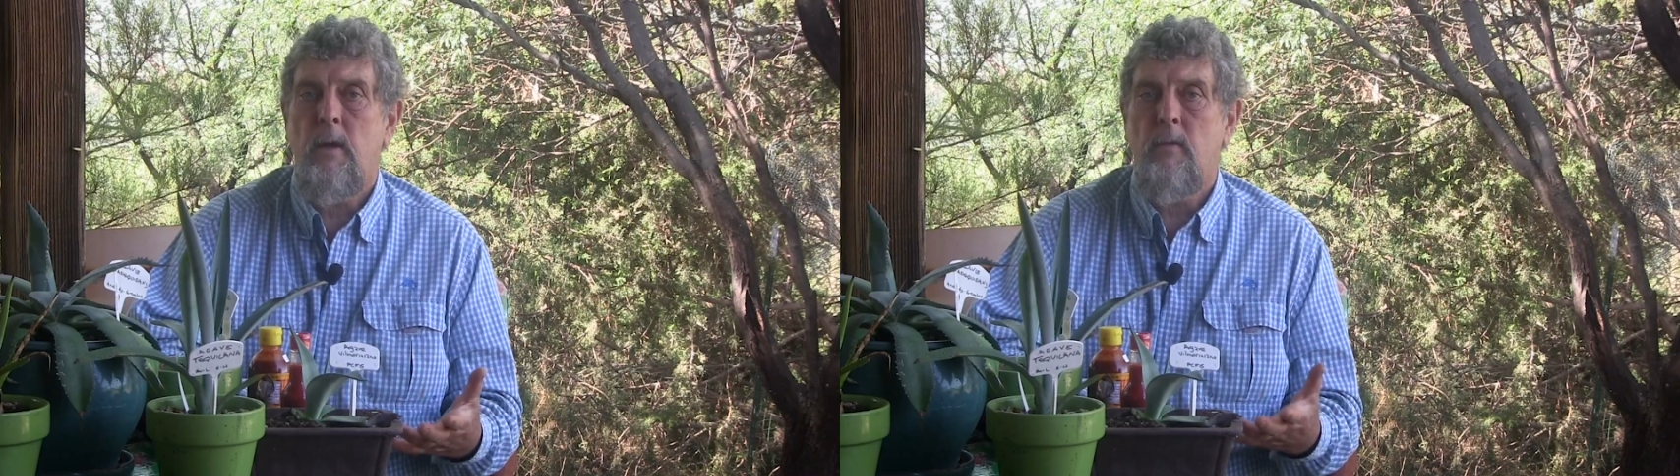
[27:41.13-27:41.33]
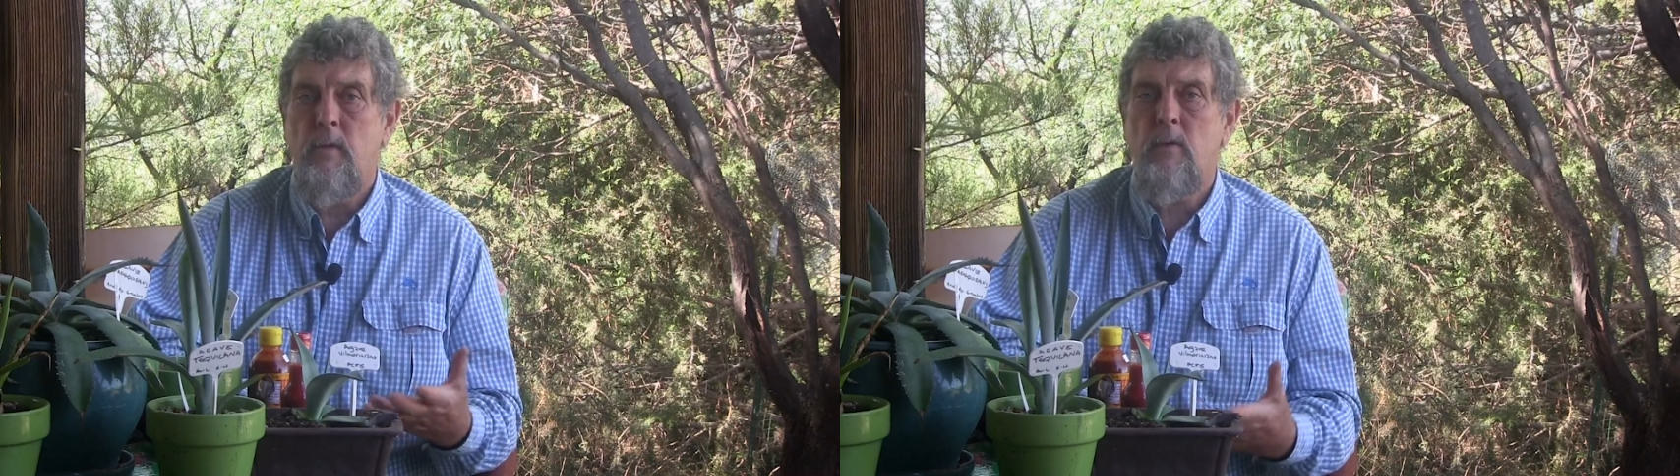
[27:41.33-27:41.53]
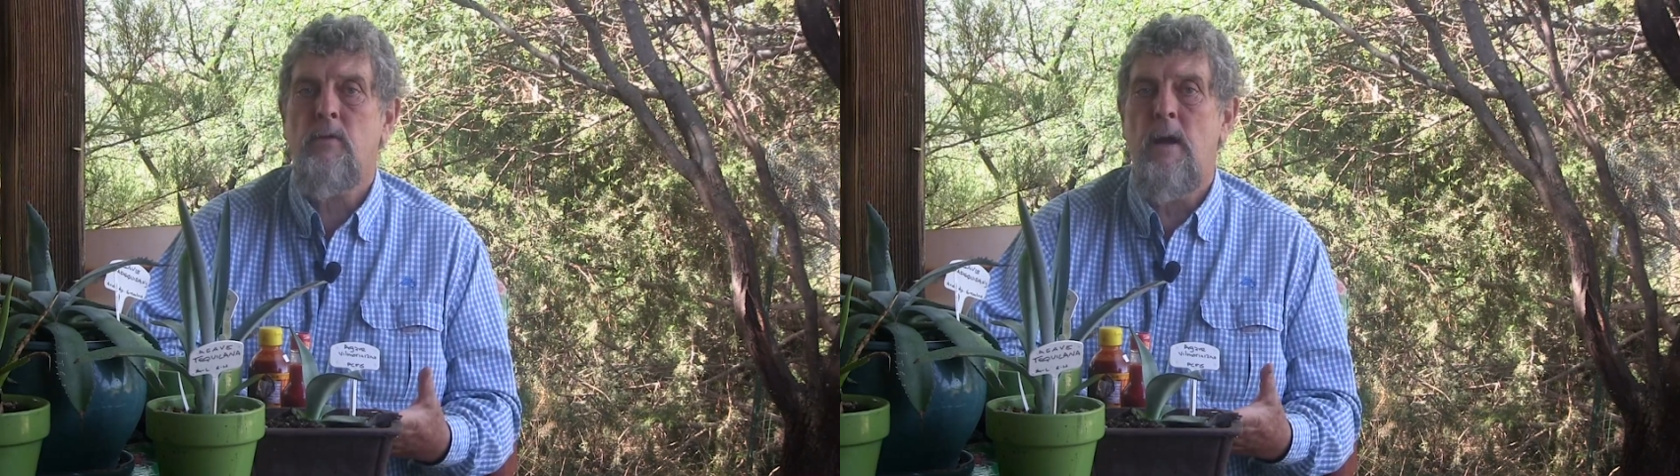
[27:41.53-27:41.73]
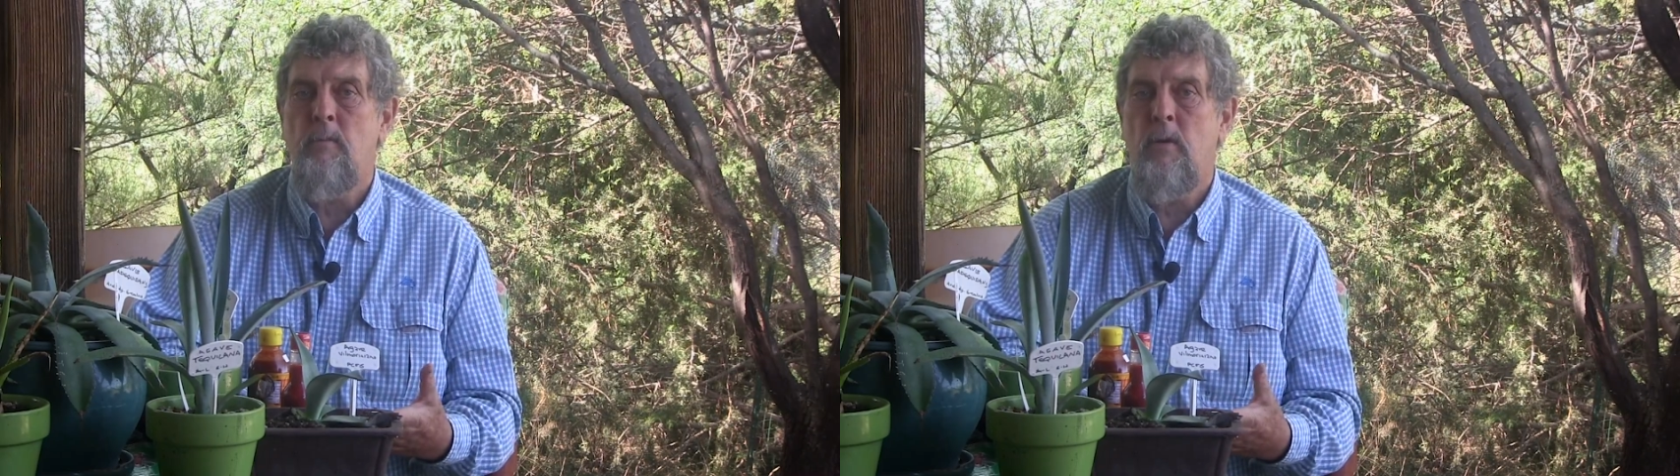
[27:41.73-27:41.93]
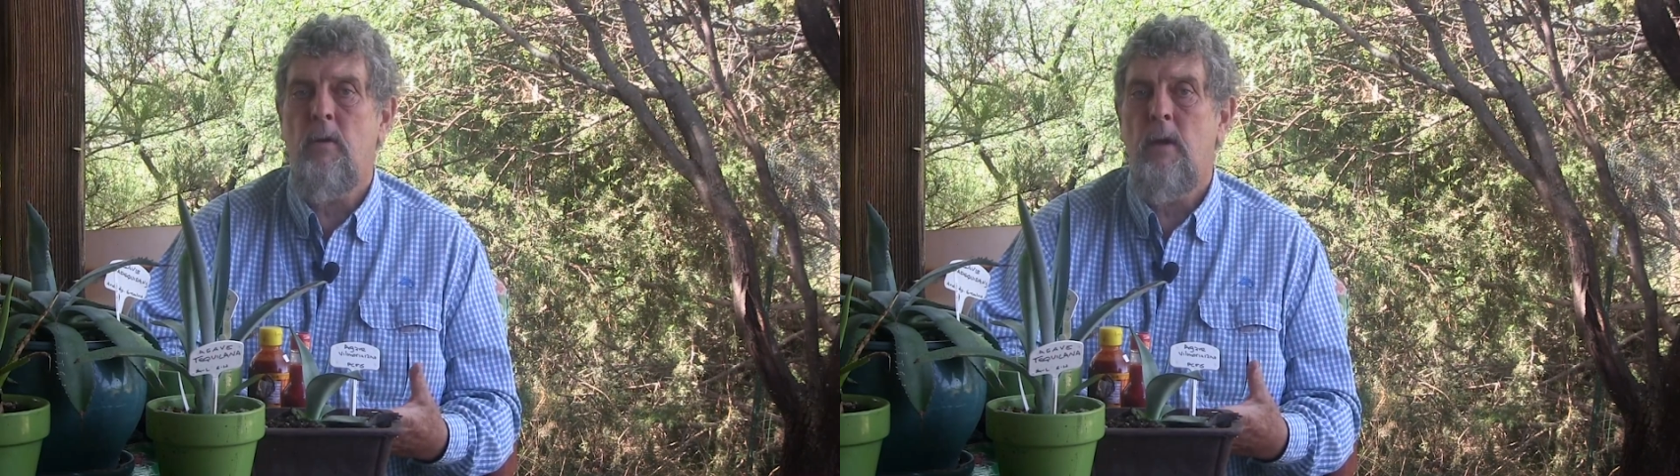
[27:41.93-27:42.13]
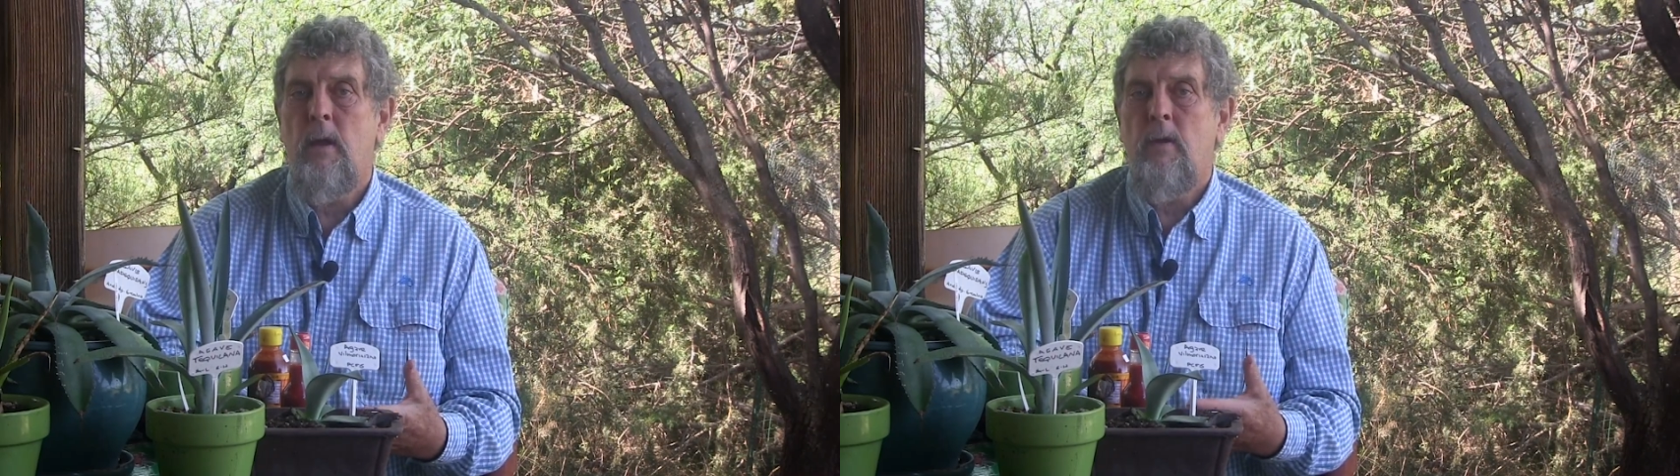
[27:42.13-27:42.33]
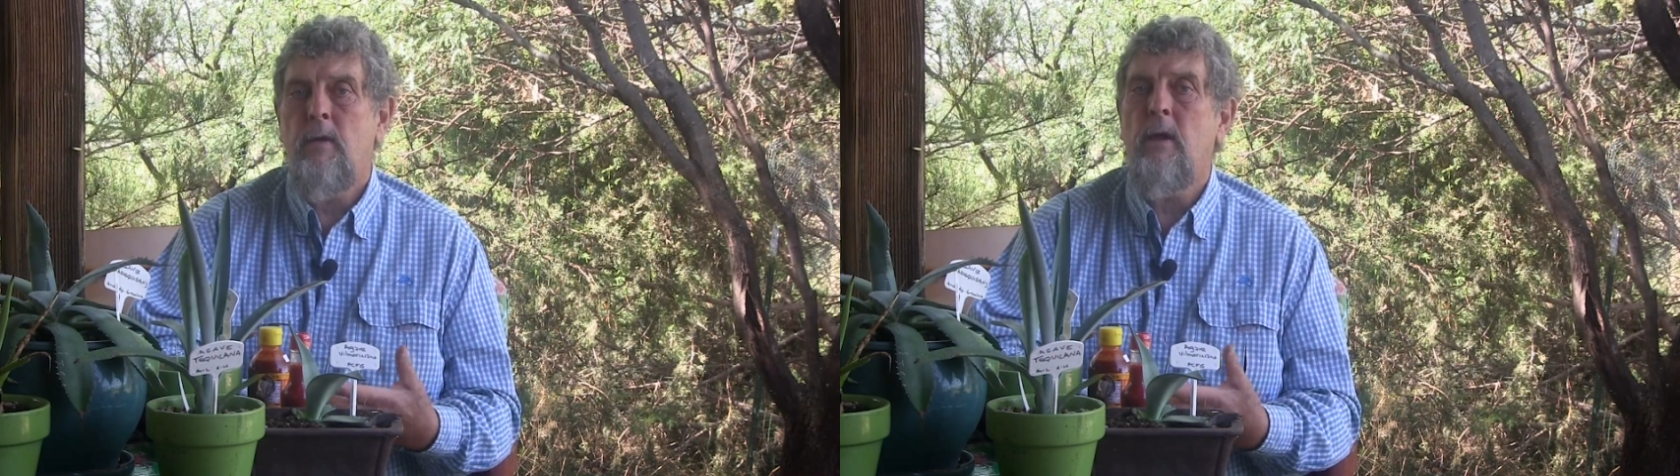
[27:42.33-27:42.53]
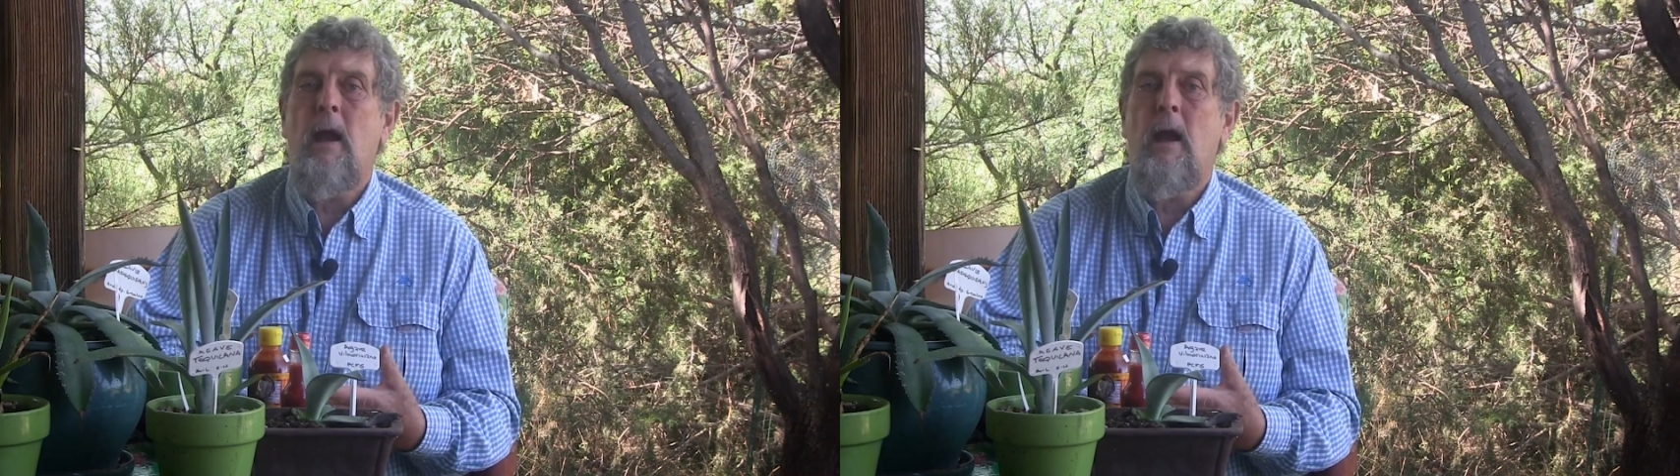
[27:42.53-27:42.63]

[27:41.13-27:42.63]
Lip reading: this summer that